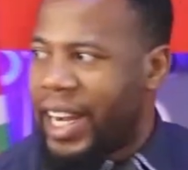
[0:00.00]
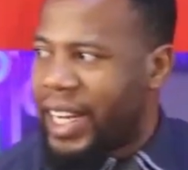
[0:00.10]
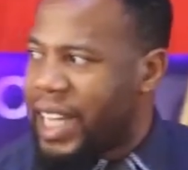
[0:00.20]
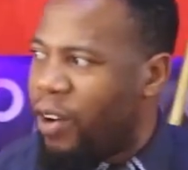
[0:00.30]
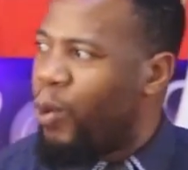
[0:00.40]
and
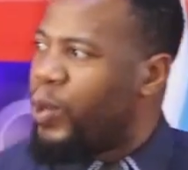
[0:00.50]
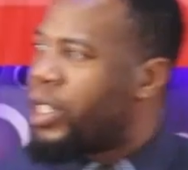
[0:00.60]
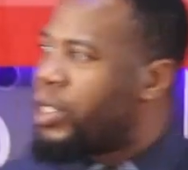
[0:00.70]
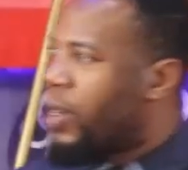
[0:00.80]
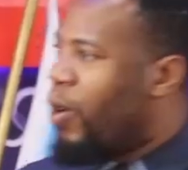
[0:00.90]
at tower whose,
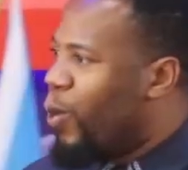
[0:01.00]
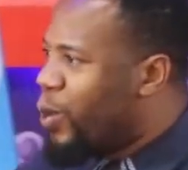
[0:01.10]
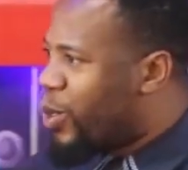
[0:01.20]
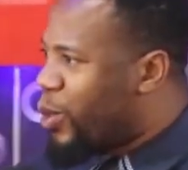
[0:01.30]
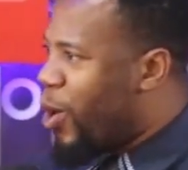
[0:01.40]
is,
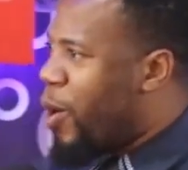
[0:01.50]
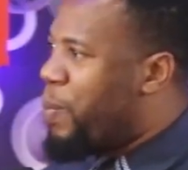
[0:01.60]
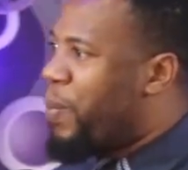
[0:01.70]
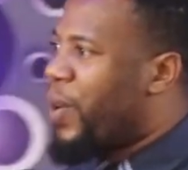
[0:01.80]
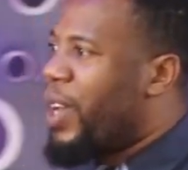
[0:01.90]
whose top
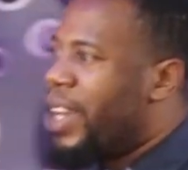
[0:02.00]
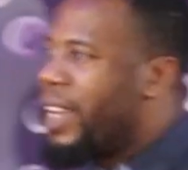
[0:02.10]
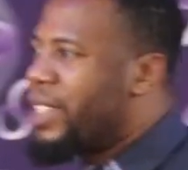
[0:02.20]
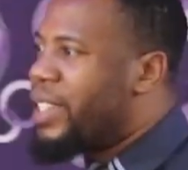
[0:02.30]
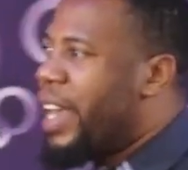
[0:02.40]

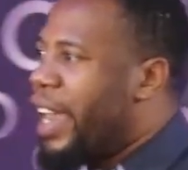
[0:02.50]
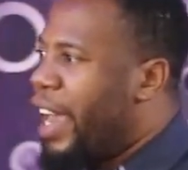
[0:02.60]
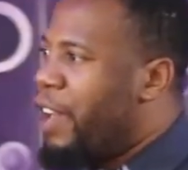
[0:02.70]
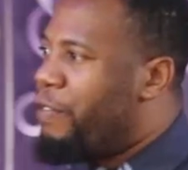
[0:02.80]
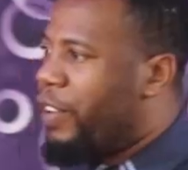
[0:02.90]
is the
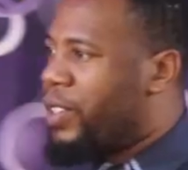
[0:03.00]
heavens.